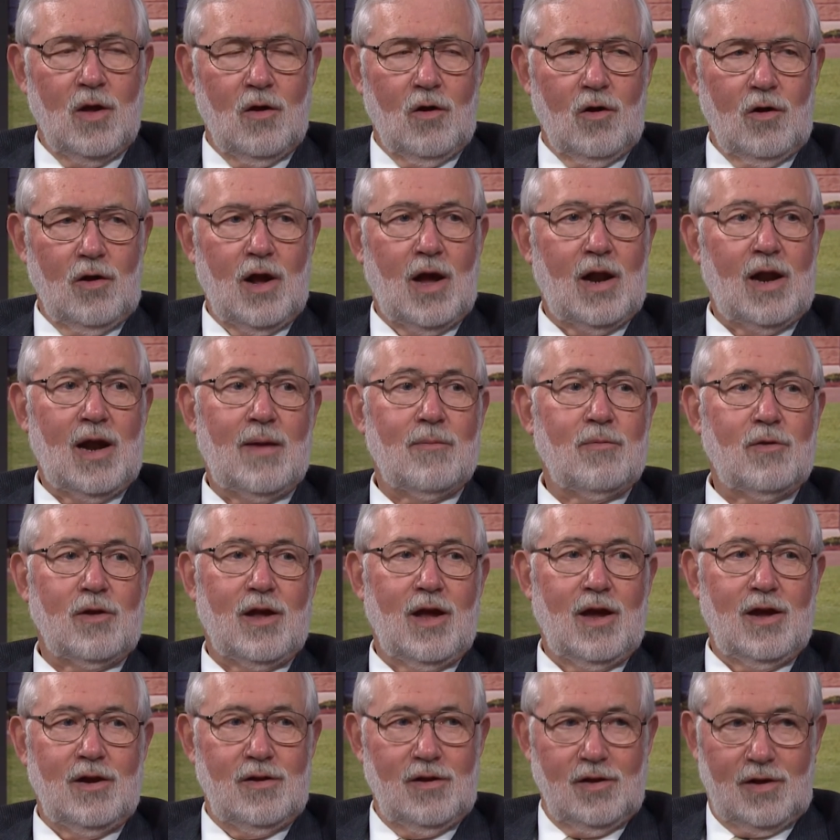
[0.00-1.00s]
are not
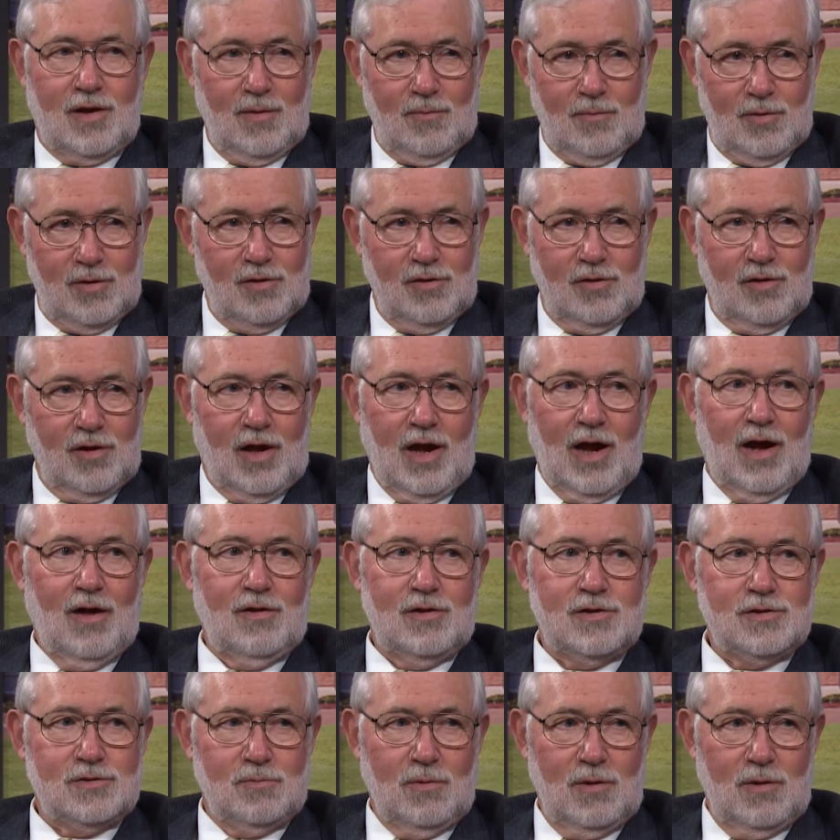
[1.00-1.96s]
obligated to come into the college.